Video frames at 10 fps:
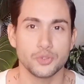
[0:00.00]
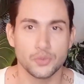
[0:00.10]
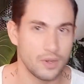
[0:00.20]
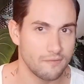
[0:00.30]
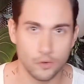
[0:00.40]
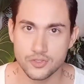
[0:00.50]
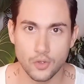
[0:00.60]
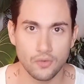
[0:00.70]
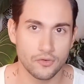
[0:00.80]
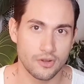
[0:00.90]
to do a
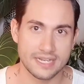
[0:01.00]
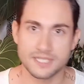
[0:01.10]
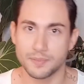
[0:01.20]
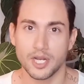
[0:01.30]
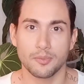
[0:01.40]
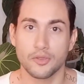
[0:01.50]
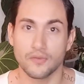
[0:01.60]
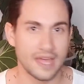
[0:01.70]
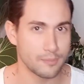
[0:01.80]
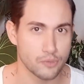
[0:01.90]
voiceover and speed up through
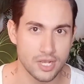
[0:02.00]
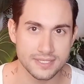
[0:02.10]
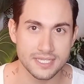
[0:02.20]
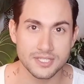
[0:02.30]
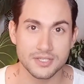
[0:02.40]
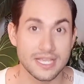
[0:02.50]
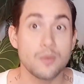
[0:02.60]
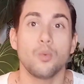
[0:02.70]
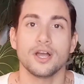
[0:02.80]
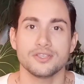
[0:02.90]
that process because I
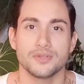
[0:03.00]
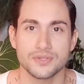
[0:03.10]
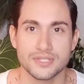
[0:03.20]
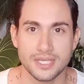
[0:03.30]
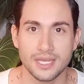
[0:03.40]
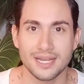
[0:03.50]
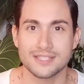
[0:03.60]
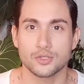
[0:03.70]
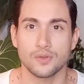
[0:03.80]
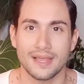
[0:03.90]
want you to see it
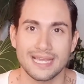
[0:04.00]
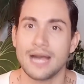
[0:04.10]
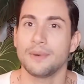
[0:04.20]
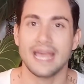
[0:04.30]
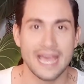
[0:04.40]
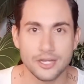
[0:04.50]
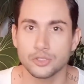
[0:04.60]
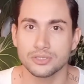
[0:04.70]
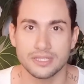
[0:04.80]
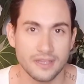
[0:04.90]
and sort of like how I
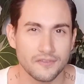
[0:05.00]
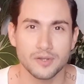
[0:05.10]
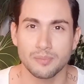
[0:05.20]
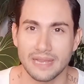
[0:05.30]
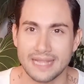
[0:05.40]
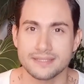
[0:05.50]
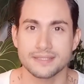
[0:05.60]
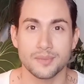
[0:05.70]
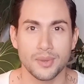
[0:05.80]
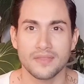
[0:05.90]
handle the different plants
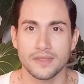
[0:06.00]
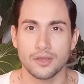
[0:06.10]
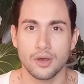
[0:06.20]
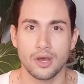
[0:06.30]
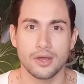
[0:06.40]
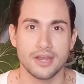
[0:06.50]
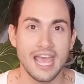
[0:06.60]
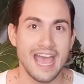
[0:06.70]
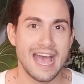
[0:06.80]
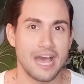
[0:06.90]
depending on
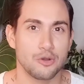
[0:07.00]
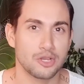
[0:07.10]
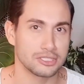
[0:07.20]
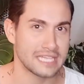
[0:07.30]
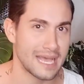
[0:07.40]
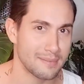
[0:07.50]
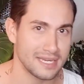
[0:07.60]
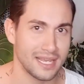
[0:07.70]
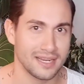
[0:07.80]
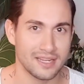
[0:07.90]
how
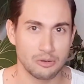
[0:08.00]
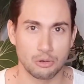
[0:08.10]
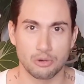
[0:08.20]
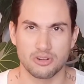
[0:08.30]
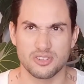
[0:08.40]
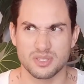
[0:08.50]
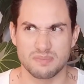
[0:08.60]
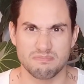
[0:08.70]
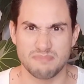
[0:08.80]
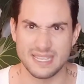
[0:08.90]
contaminated or just
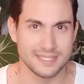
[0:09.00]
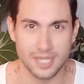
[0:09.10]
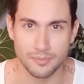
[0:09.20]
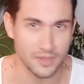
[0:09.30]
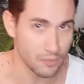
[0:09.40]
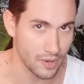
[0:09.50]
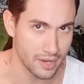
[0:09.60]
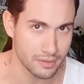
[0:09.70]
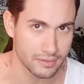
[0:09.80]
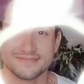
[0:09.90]
messed up they
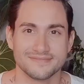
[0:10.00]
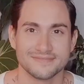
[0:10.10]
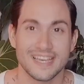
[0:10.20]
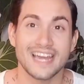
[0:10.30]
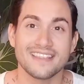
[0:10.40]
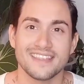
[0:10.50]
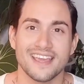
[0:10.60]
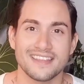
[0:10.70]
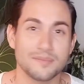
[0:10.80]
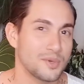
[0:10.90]
were. And in the
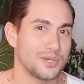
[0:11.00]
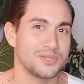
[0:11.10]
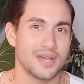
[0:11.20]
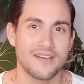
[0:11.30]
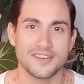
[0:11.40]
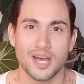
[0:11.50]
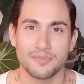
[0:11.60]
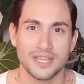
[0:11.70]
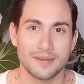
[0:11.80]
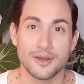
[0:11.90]
end, I'm going to have an
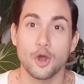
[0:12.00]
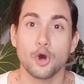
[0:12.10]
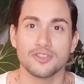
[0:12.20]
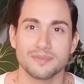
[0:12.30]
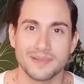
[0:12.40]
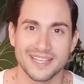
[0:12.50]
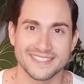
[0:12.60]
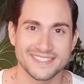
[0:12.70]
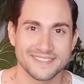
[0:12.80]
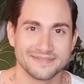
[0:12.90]
update about all the plants.